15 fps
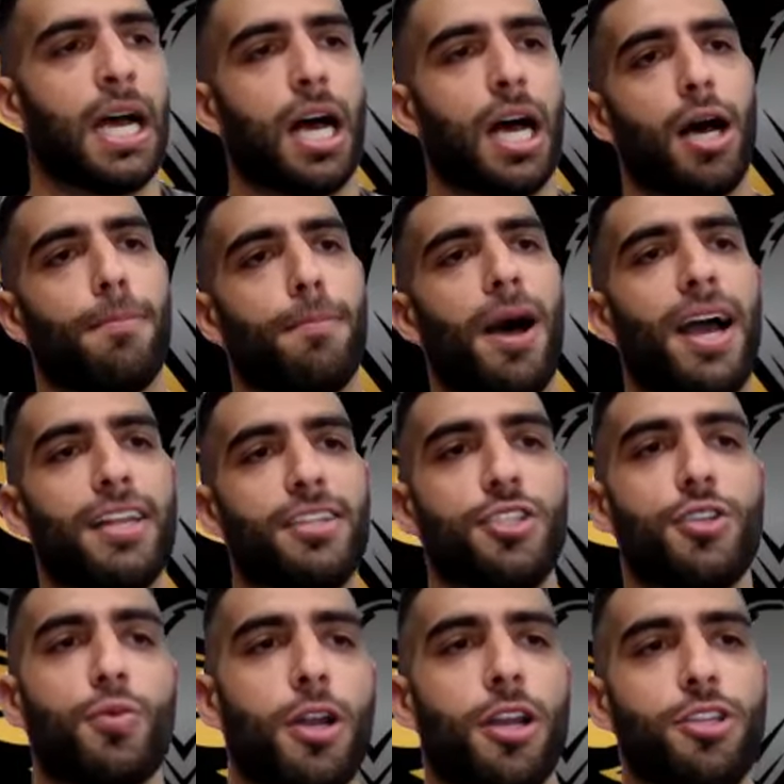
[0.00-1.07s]
Um, I
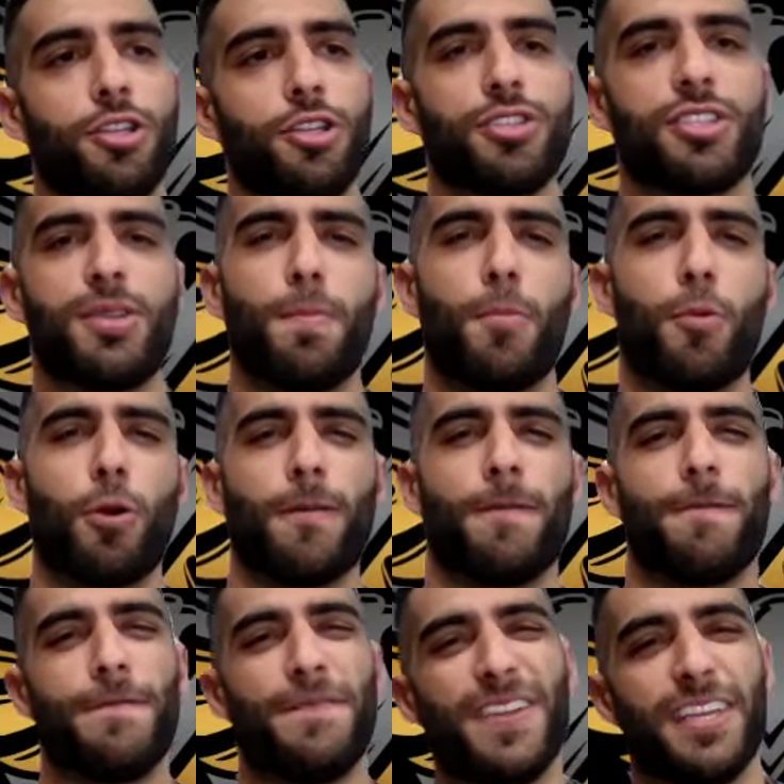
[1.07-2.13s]
do want to do some
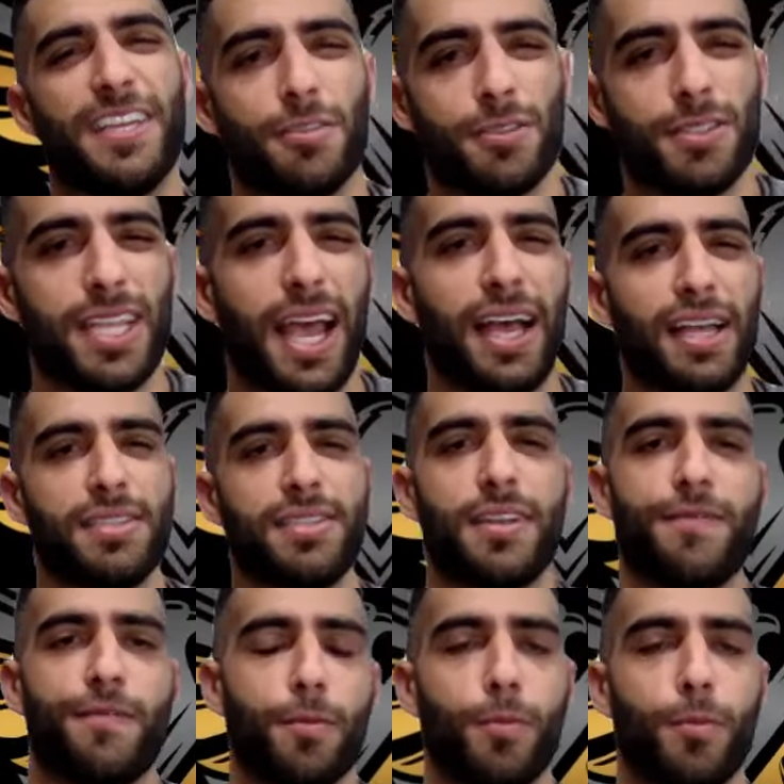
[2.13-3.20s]
more field
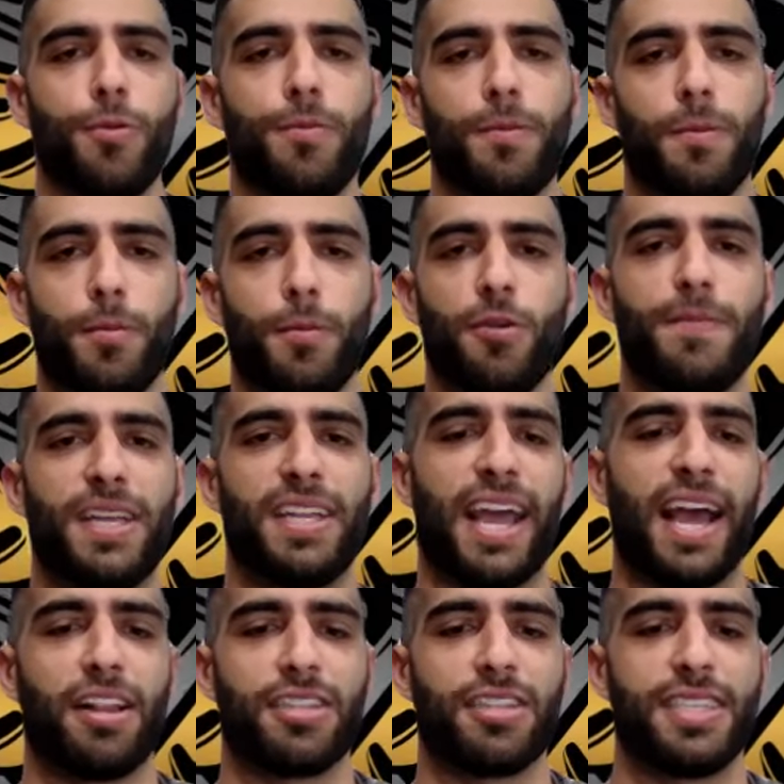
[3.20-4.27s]
testing for move, movement
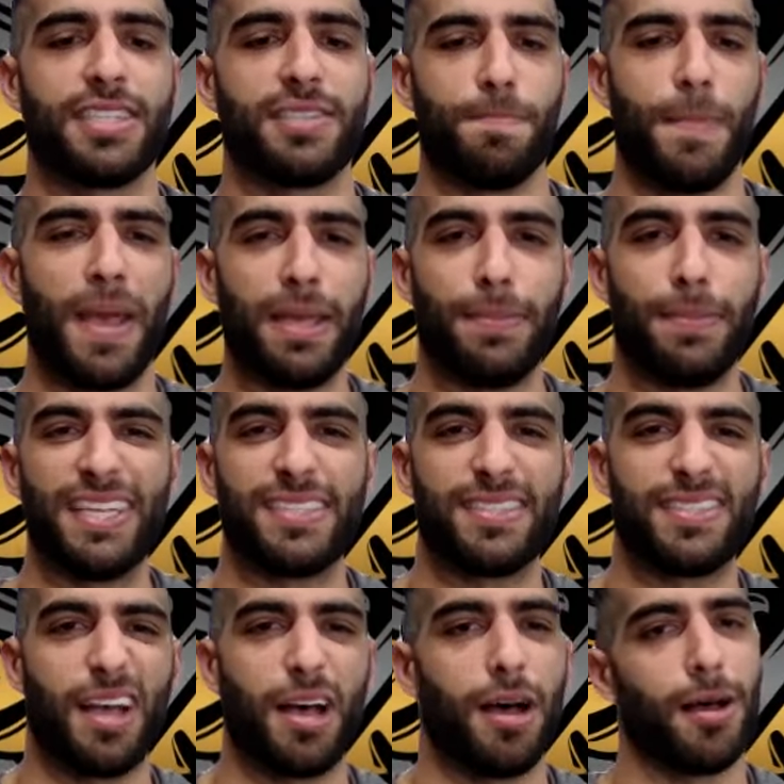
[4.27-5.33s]
analysis, maybe
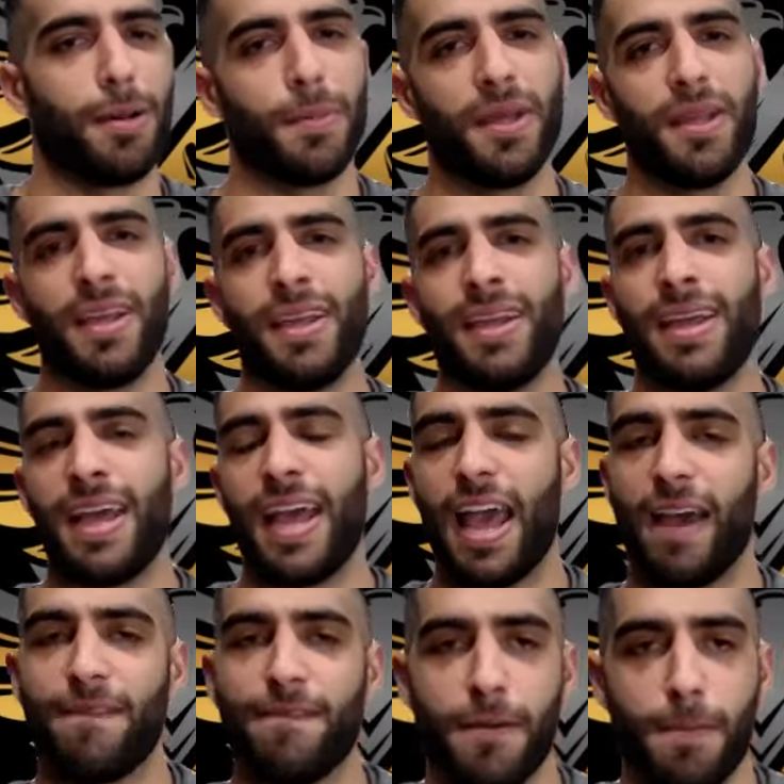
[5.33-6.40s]
some
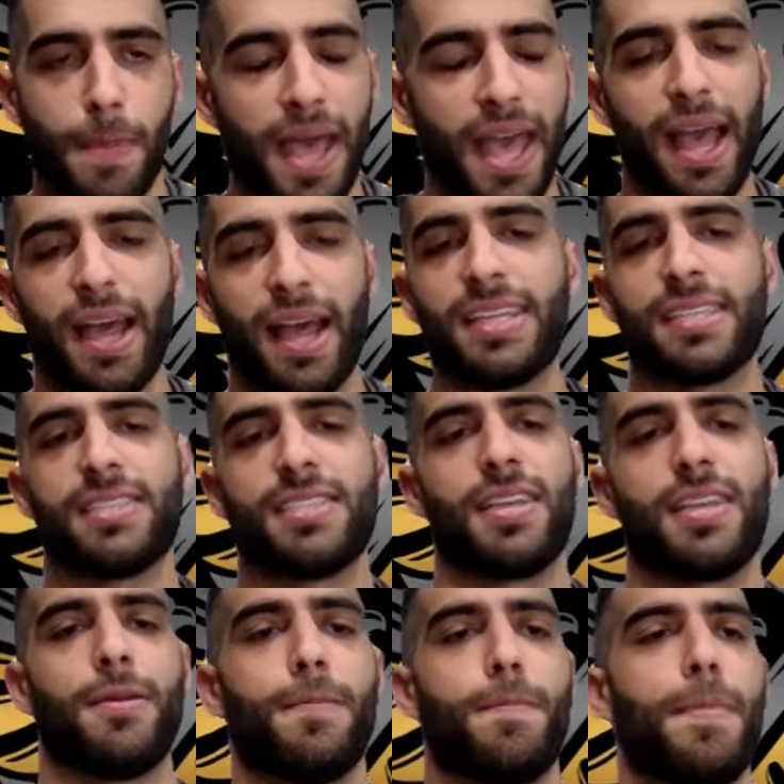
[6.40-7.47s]
FMS,
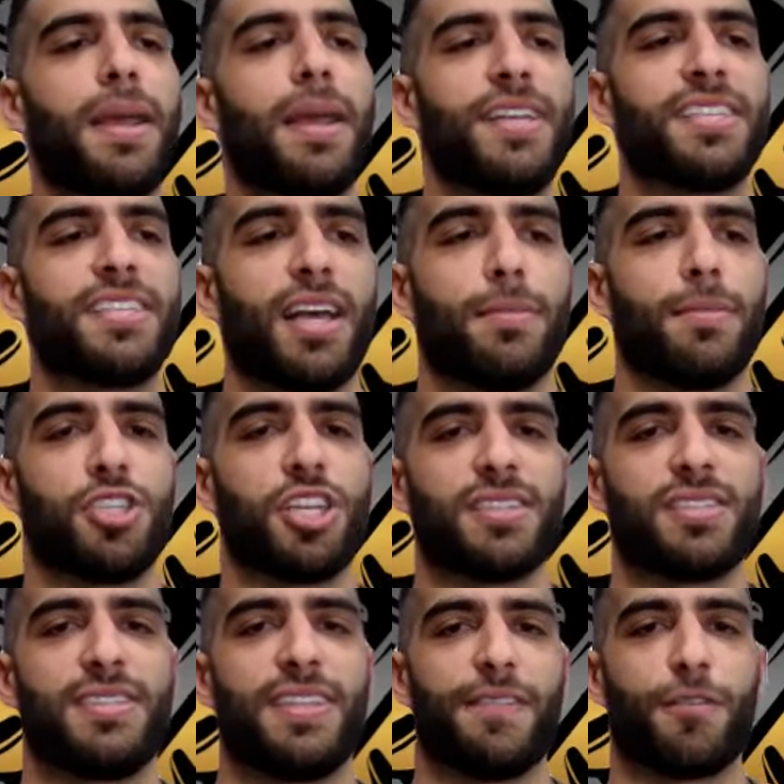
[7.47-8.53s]
maybe some
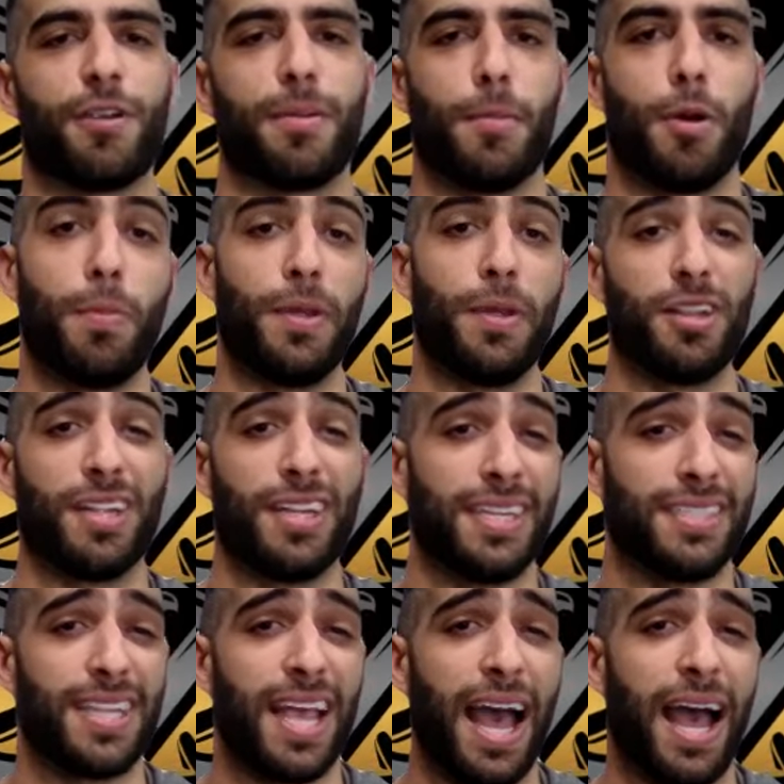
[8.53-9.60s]
just different
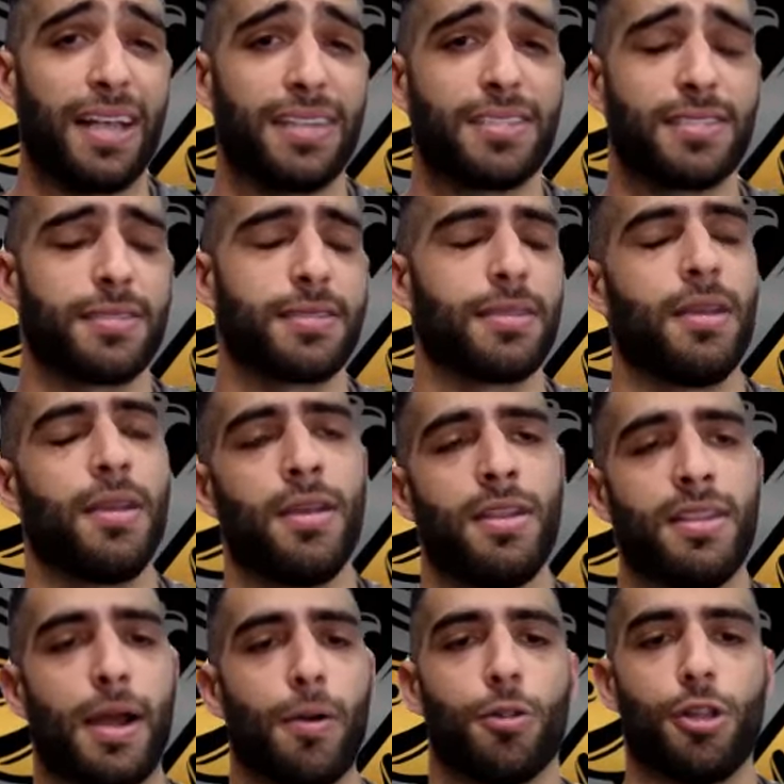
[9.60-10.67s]
mobility tasks
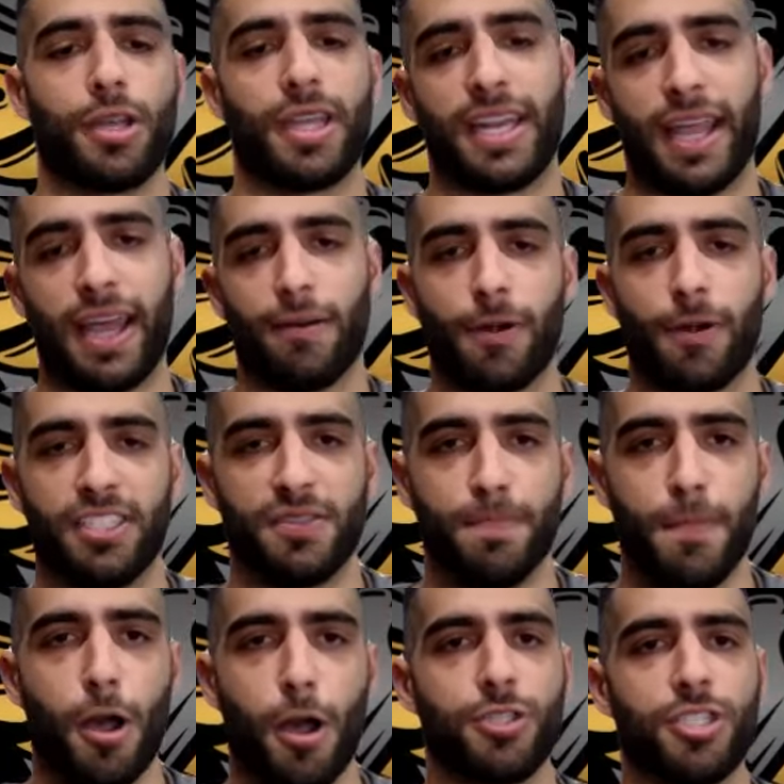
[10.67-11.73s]
that we're looking at range of
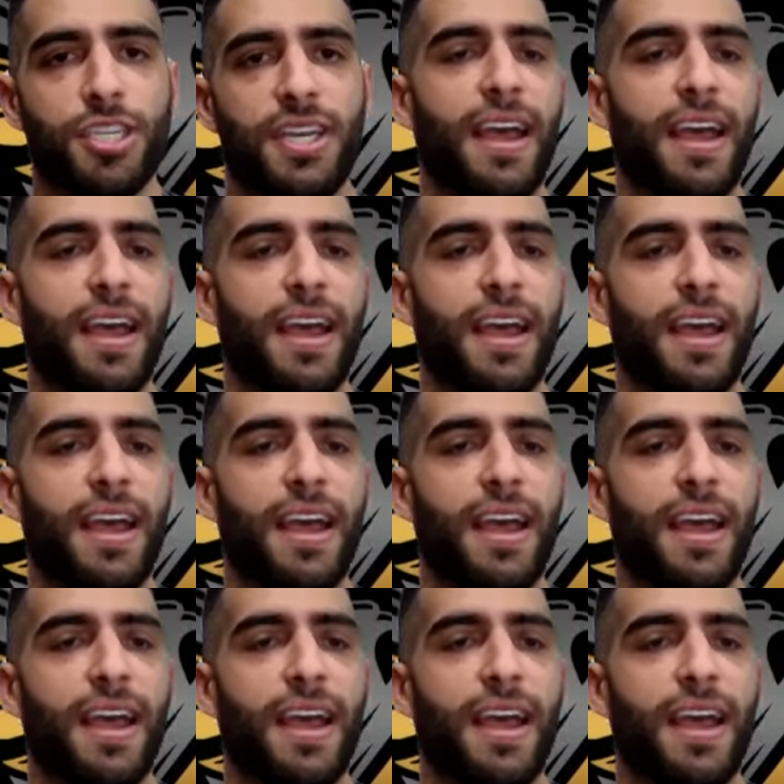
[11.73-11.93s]
motion.